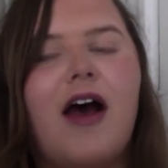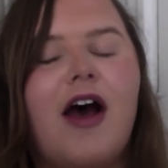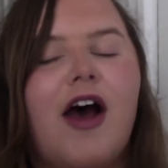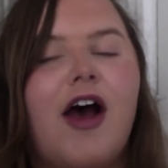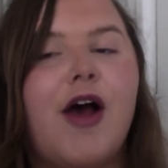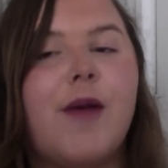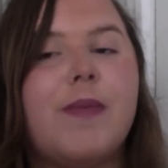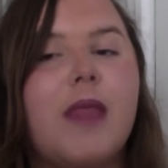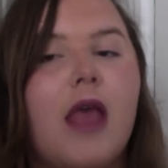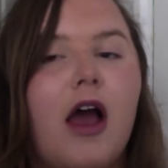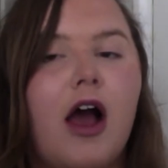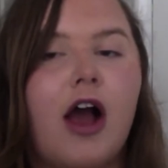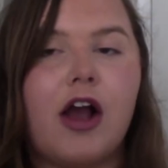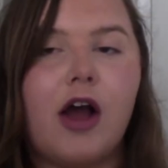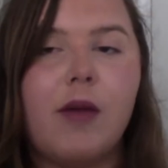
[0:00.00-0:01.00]
A
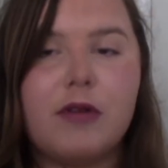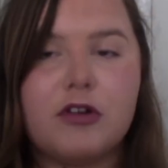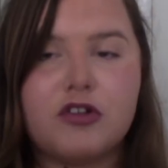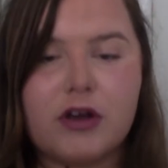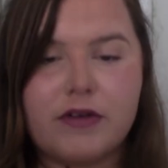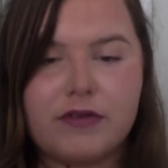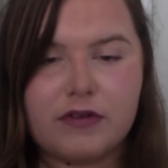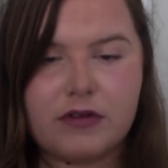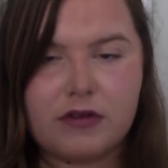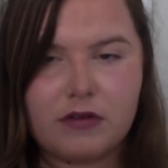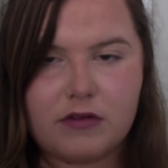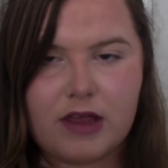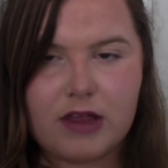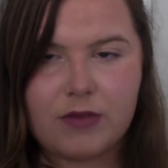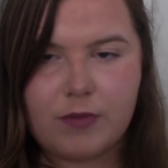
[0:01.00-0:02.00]
couple of driving
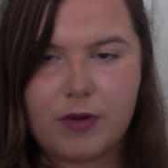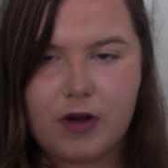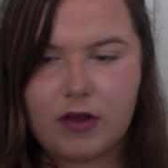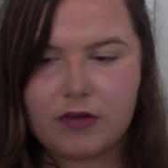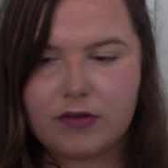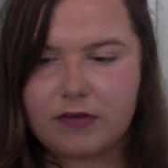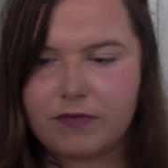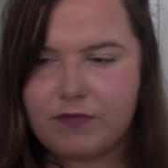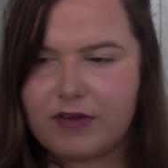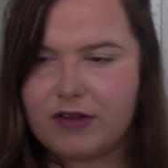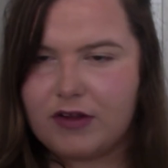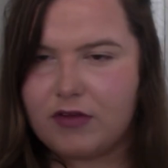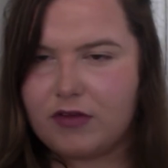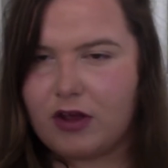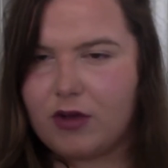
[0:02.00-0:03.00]
test pass
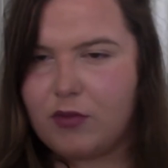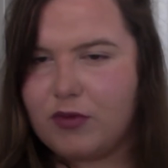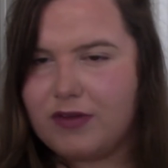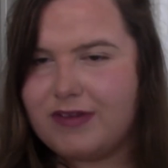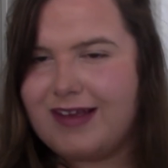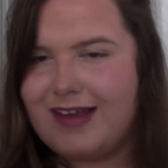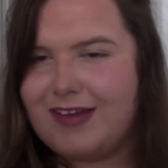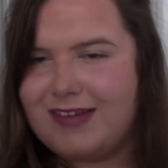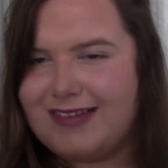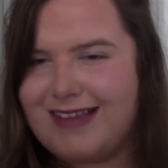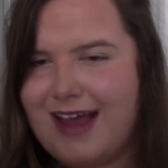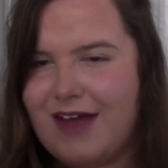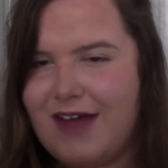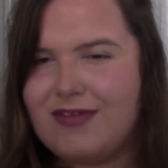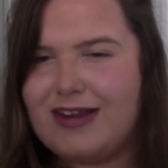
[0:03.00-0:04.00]
videos I would say
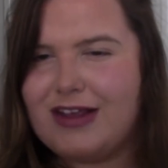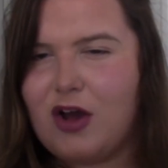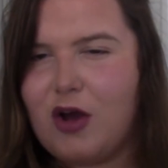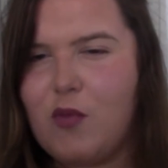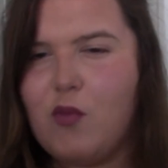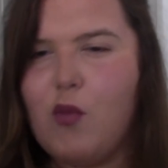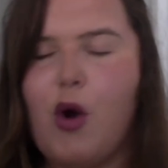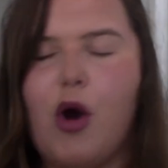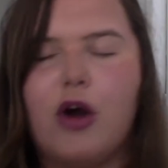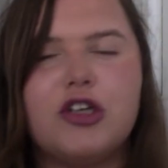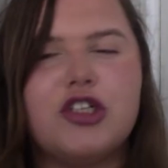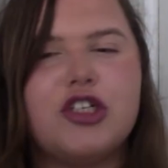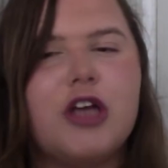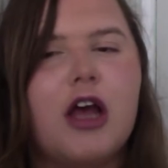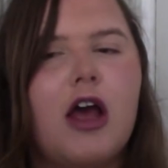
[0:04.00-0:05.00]
definitely go and watch.